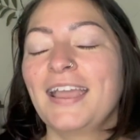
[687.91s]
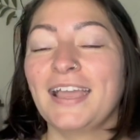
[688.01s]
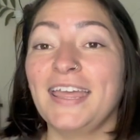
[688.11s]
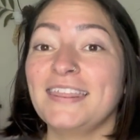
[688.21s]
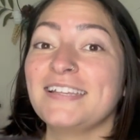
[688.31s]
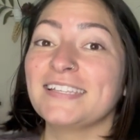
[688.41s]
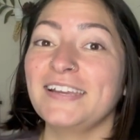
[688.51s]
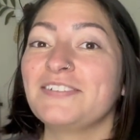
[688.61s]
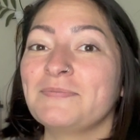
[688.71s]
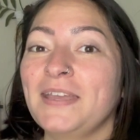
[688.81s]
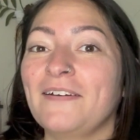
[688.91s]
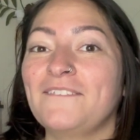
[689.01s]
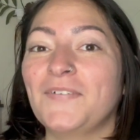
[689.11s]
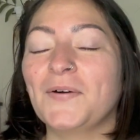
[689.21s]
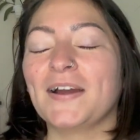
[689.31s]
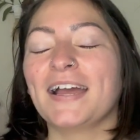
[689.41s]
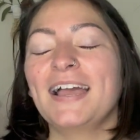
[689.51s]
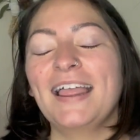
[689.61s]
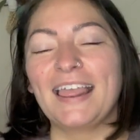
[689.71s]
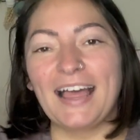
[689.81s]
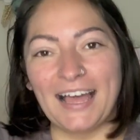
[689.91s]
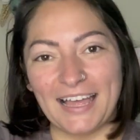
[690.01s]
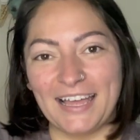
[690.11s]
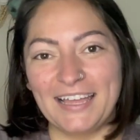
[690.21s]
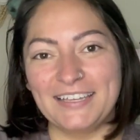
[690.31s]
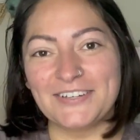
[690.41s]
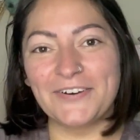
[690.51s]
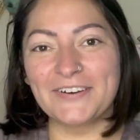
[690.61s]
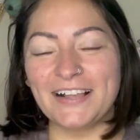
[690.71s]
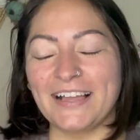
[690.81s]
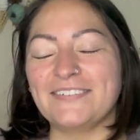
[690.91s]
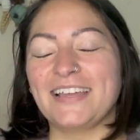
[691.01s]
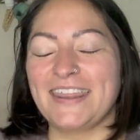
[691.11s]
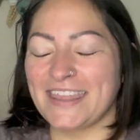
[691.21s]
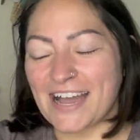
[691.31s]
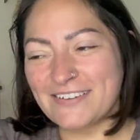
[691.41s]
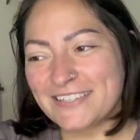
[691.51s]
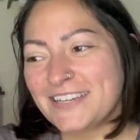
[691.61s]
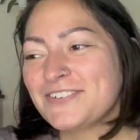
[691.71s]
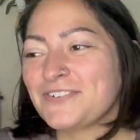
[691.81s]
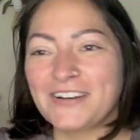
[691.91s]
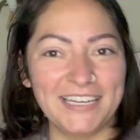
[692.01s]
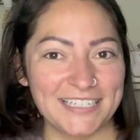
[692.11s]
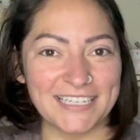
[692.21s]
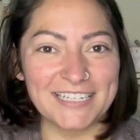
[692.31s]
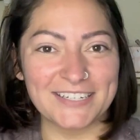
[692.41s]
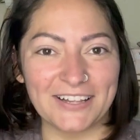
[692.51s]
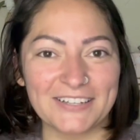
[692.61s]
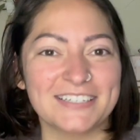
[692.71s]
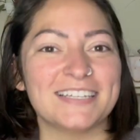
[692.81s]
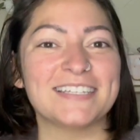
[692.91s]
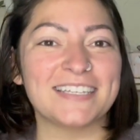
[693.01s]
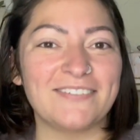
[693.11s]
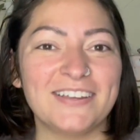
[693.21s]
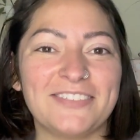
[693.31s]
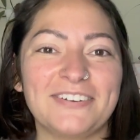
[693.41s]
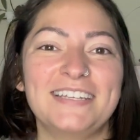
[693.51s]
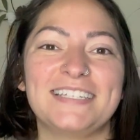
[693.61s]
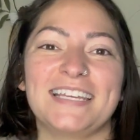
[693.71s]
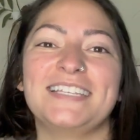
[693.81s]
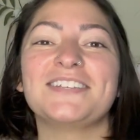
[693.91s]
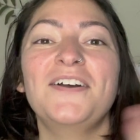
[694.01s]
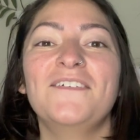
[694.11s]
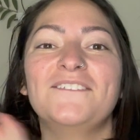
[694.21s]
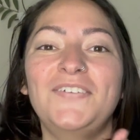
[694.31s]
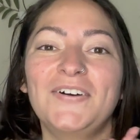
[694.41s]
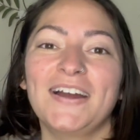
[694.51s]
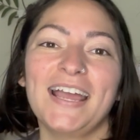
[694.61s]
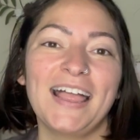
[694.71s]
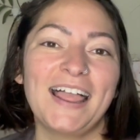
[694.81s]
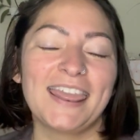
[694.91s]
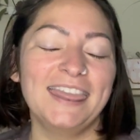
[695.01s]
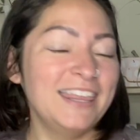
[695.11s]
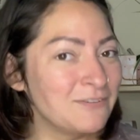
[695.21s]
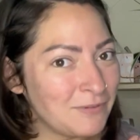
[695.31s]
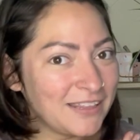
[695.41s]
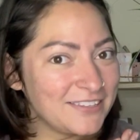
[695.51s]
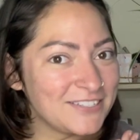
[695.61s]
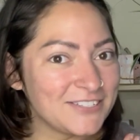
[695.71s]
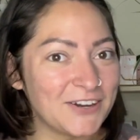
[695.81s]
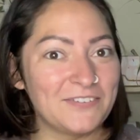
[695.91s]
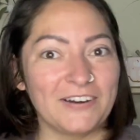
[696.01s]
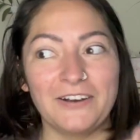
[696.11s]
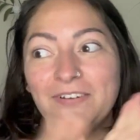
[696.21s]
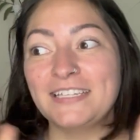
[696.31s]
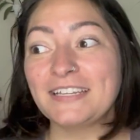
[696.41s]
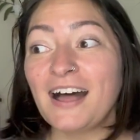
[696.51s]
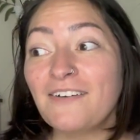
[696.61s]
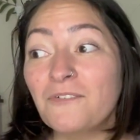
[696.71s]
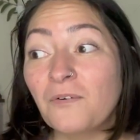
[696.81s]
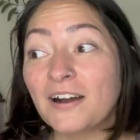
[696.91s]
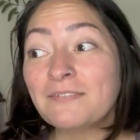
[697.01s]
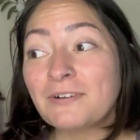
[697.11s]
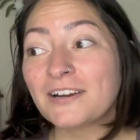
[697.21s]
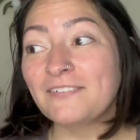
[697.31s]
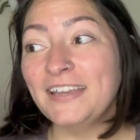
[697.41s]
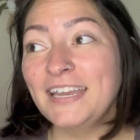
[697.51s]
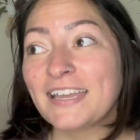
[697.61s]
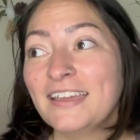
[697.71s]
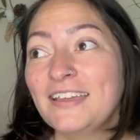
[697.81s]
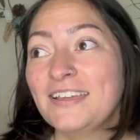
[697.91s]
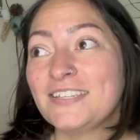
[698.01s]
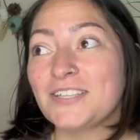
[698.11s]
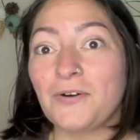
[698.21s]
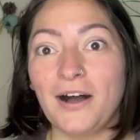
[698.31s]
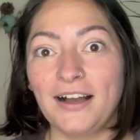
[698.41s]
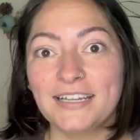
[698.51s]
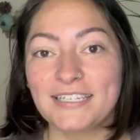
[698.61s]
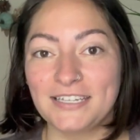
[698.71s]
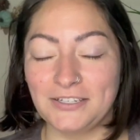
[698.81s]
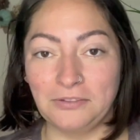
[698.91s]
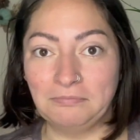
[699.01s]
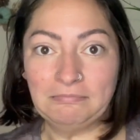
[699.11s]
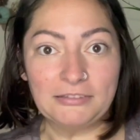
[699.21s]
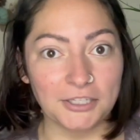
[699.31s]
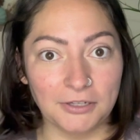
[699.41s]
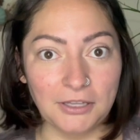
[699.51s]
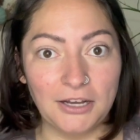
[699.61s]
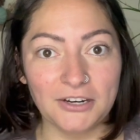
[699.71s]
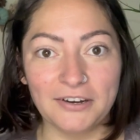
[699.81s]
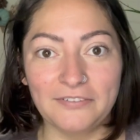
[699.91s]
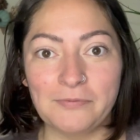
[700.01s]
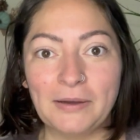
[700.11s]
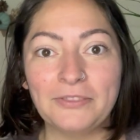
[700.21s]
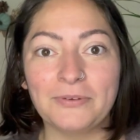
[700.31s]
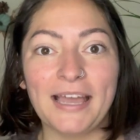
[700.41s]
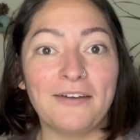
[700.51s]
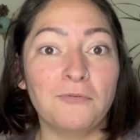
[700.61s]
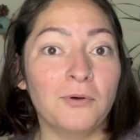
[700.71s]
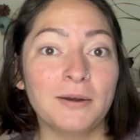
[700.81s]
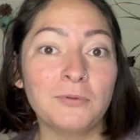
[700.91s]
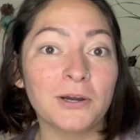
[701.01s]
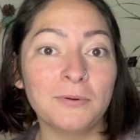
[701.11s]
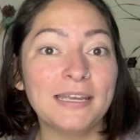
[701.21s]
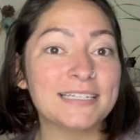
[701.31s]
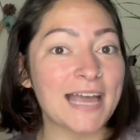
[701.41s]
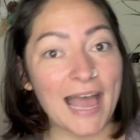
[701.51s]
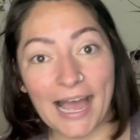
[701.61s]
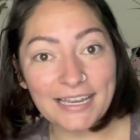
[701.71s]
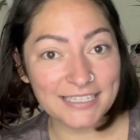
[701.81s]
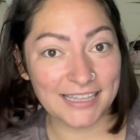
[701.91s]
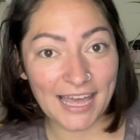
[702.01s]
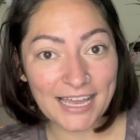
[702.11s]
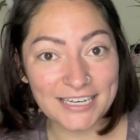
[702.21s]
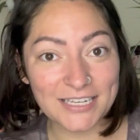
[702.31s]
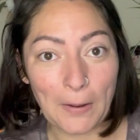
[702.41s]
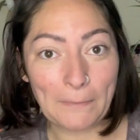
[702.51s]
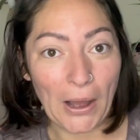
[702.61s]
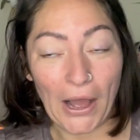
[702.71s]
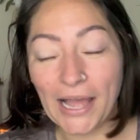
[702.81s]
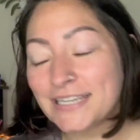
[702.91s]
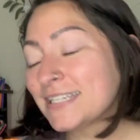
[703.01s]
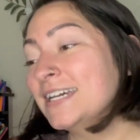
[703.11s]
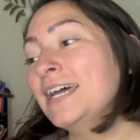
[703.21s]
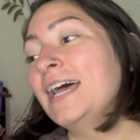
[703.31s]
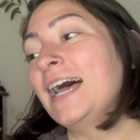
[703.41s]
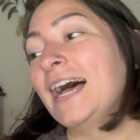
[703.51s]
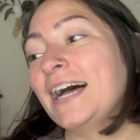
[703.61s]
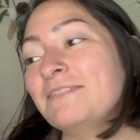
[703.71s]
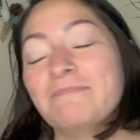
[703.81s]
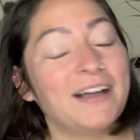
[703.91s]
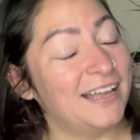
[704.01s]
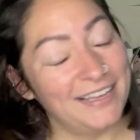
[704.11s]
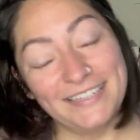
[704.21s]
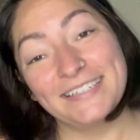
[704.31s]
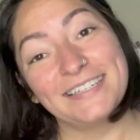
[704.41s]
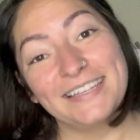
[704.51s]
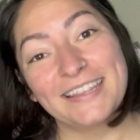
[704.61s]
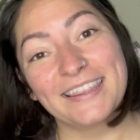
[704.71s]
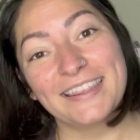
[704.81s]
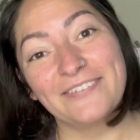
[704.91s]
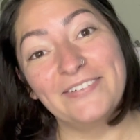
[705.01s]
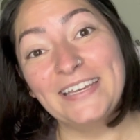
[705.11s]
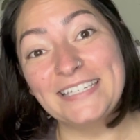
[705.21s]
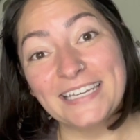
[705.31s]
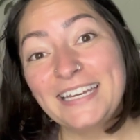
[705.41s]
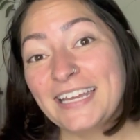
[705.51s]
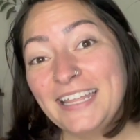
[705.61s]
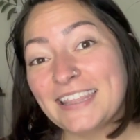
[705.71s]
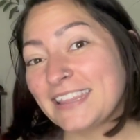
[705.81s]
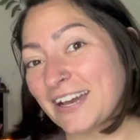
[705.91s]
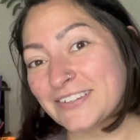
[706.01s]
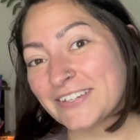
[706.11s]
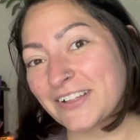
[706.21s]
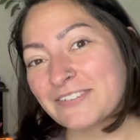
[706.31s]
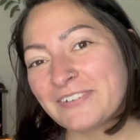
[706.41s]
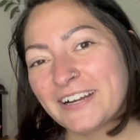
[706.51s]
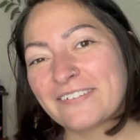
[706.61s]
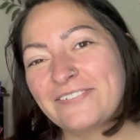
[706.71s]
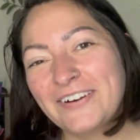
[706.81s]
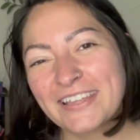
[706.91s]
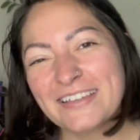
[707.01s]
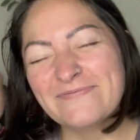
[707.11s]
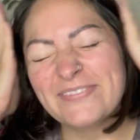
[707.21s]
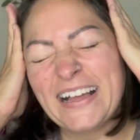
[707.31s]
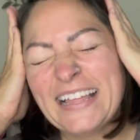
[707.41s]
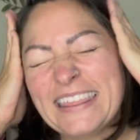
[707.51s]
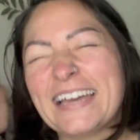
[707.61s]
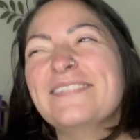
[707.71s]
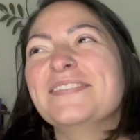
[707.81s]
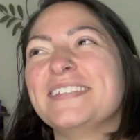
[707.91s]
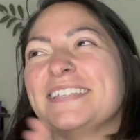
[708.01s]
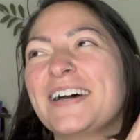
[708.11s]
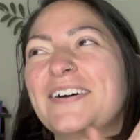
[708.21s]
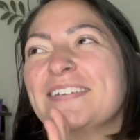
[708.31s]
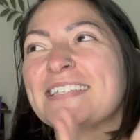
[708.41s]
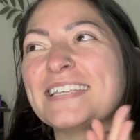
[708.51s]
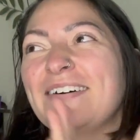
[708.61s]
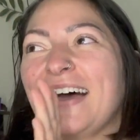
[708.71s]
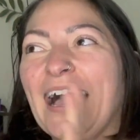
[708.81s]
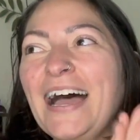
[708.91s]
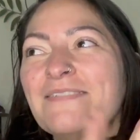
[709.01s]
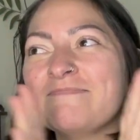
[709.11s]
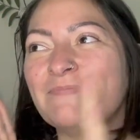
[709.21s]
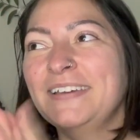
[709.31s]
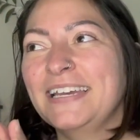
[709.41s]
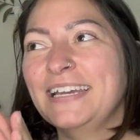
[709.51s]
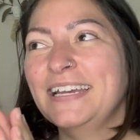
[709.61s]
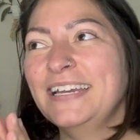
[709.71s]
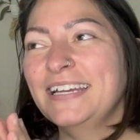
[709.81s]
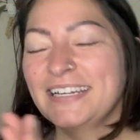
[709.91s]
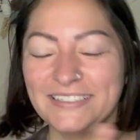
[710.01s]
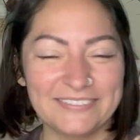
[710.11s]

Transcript: And this leaves me for a total of $1,026.73 for the month so far. We still have one more week, so August is a little longer of a month. We have one more week to add to that pot, but we did hit the $1,000 mark for the month. I'm so happy.